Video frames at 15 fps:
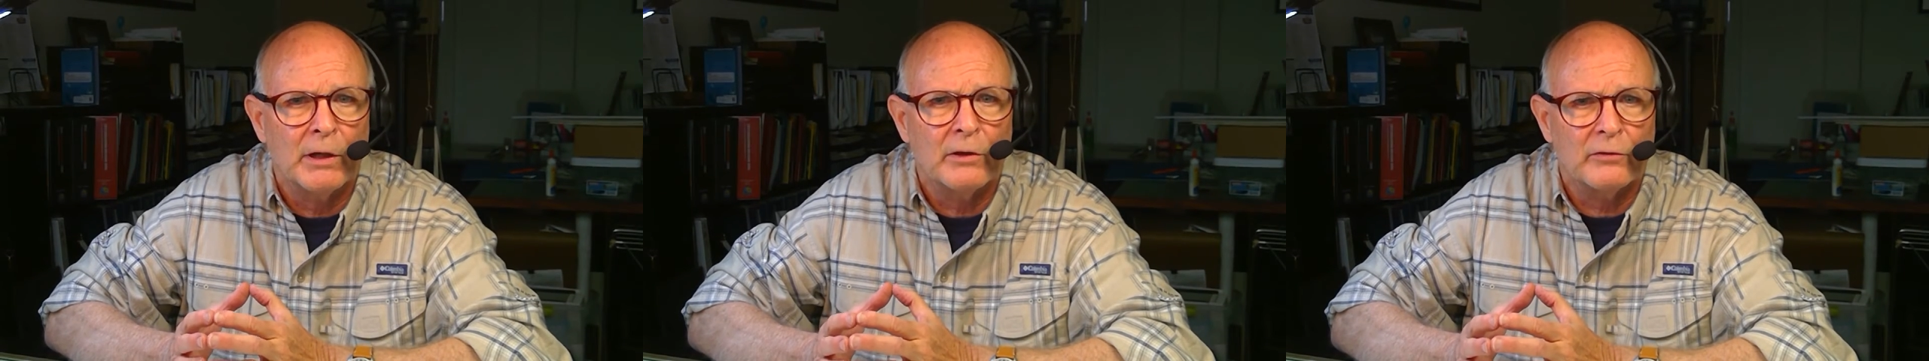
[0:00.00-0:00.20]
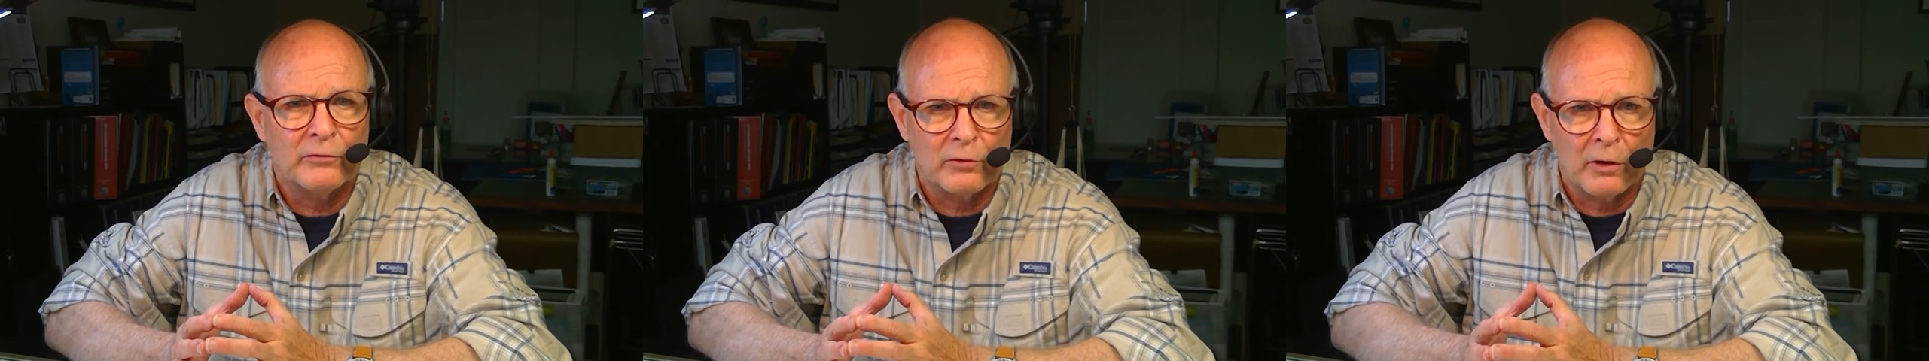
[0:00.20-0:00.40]

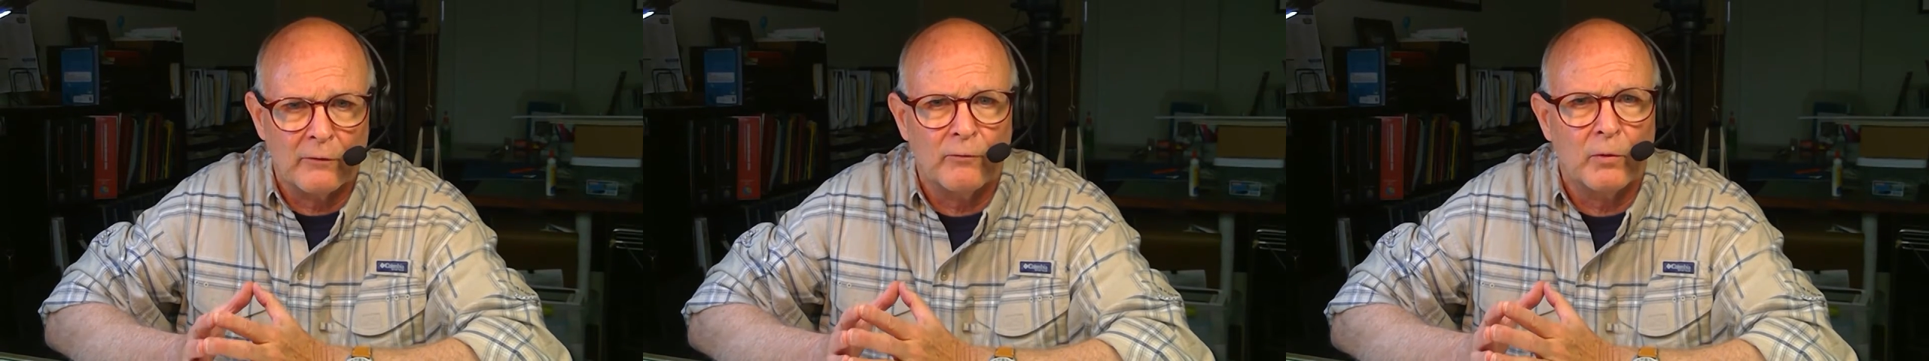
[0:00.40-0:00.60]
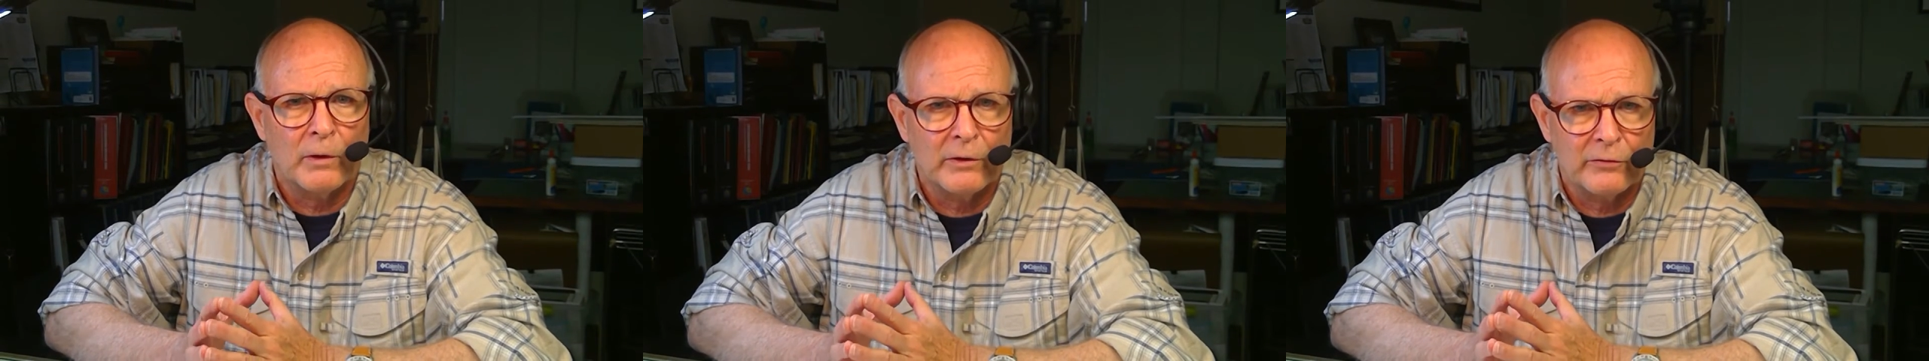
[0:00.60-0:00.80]

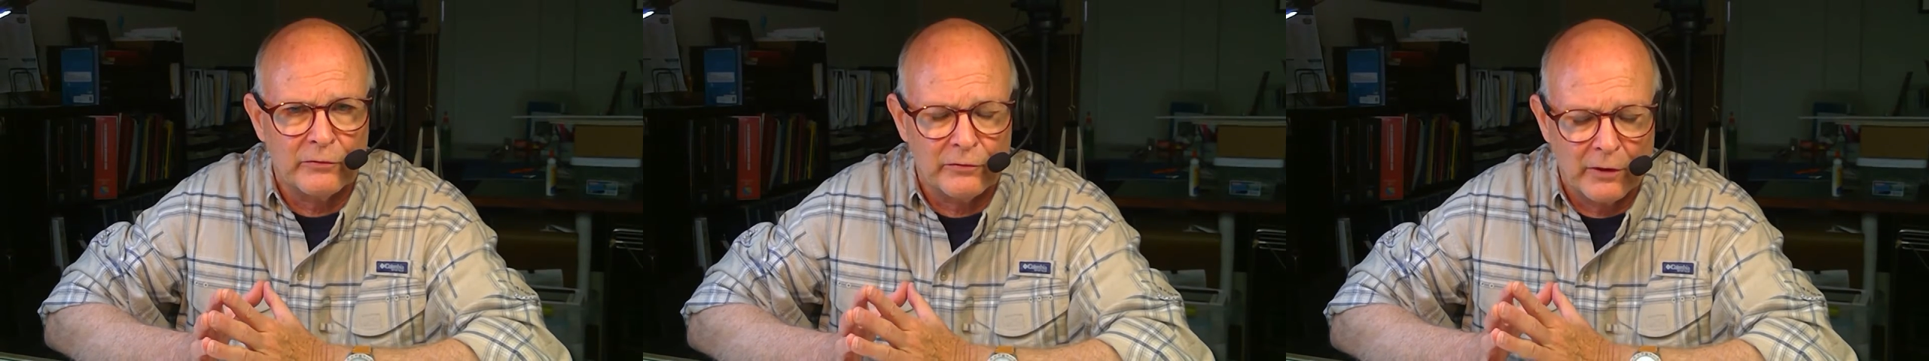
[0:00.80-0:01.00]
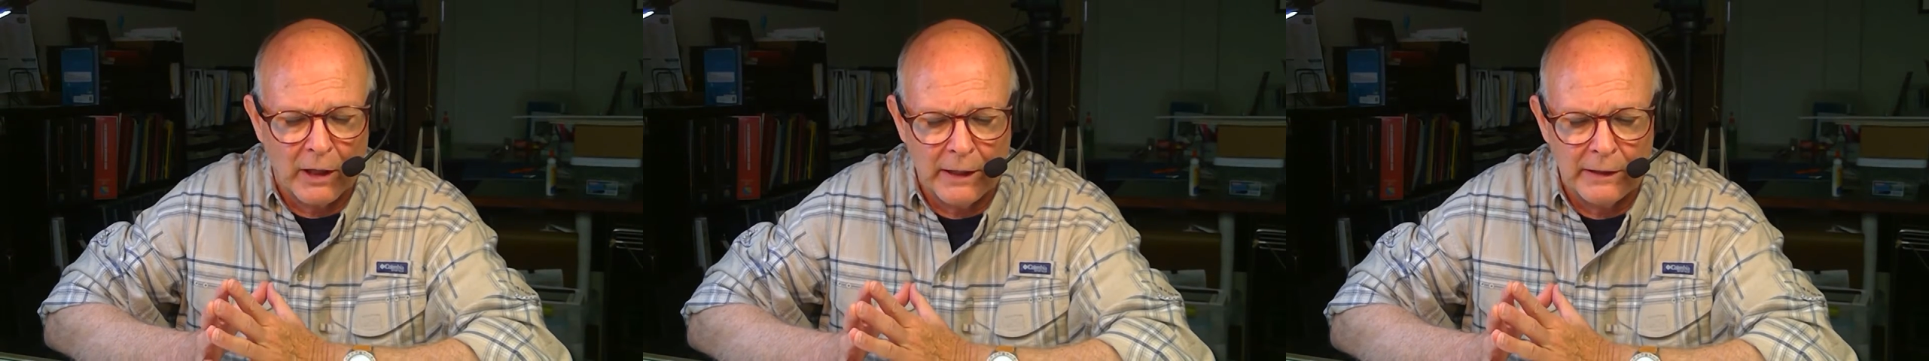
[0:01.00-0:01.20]
software
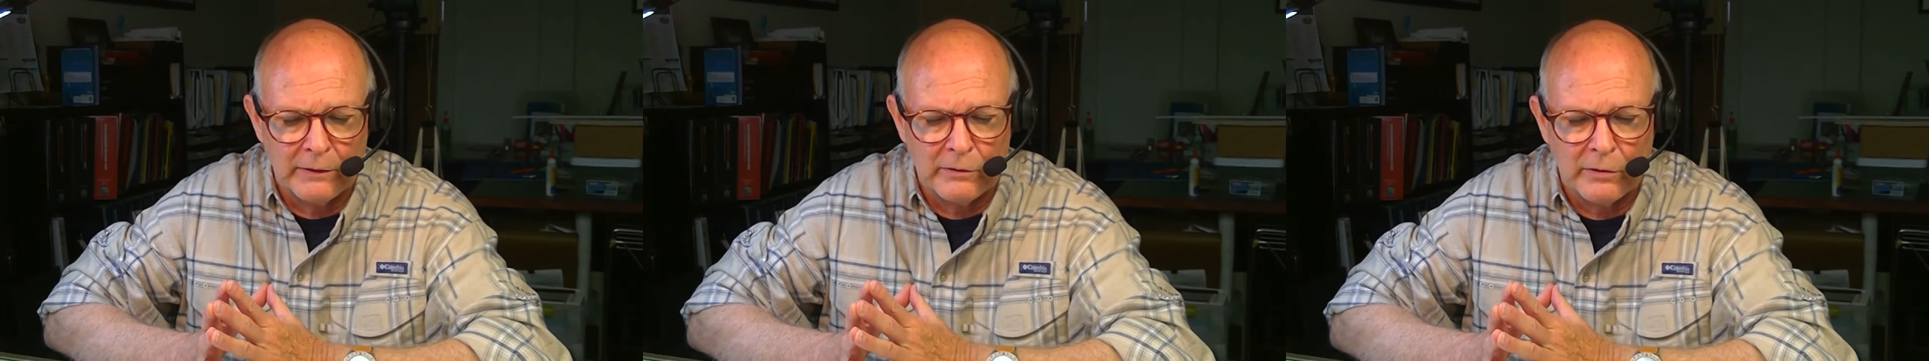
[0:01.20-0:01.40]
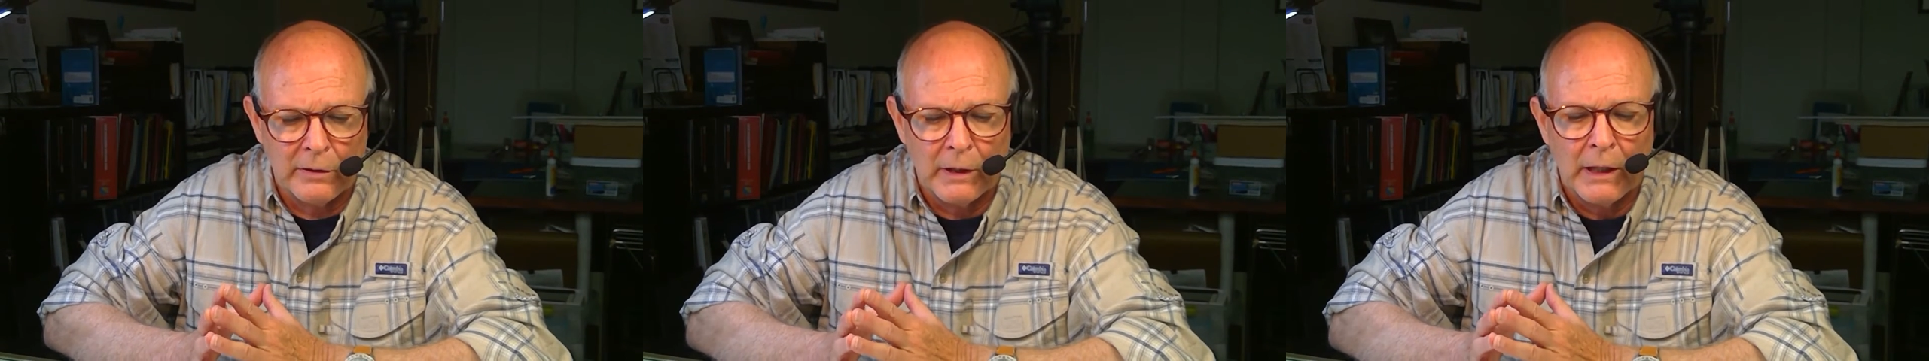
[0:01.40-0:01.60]

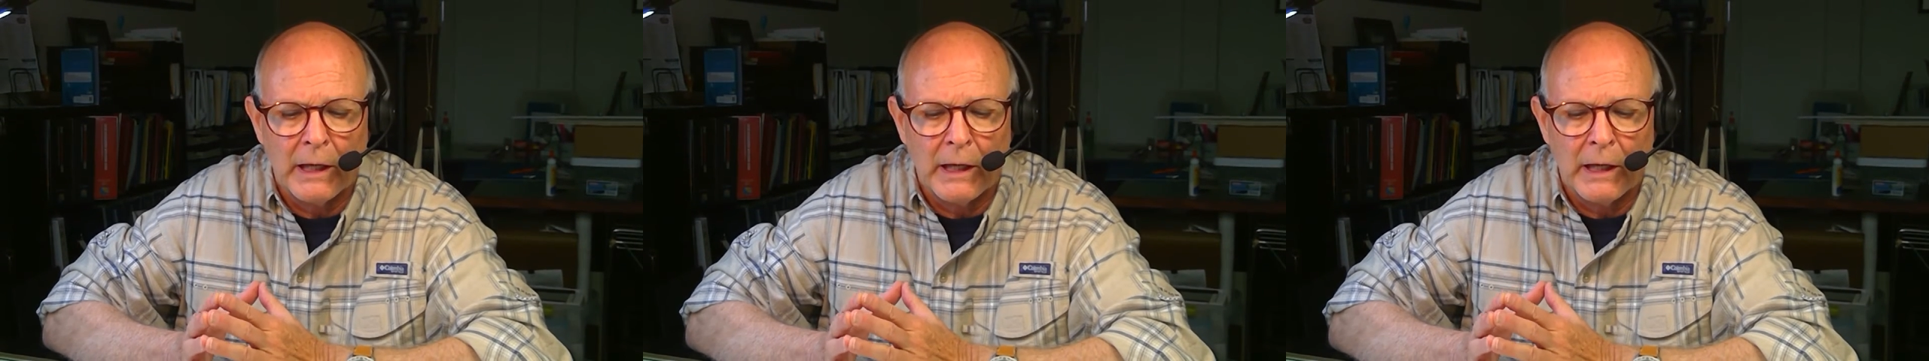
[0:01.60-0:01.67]
site